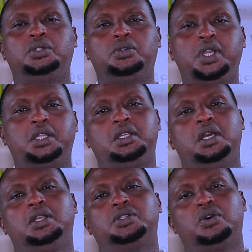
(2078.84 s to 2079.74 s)
get
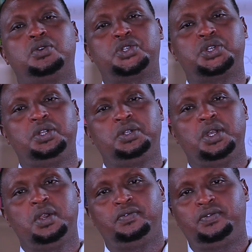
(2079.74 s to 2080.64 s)
the solution
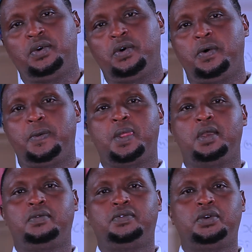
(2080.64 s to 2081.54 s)
for
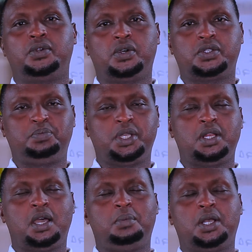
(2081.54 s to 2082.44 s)
those big
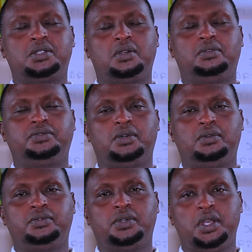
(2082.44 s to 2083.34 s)
numbers
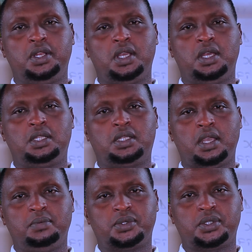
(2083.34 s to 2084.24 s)
of n
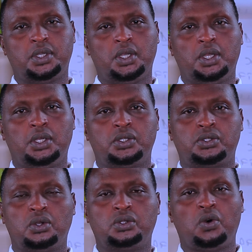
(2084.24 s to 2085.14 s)
times.
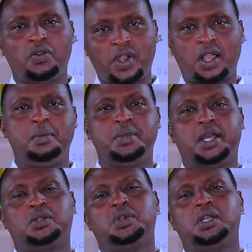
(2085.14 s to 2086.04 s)
So to overcome
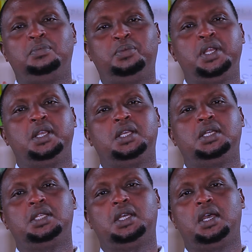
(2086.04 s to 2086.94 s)
that, we bring
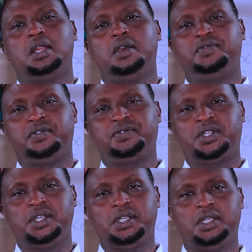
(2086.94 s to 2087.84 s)
it
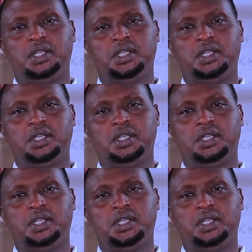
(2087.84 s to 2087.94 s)
FFT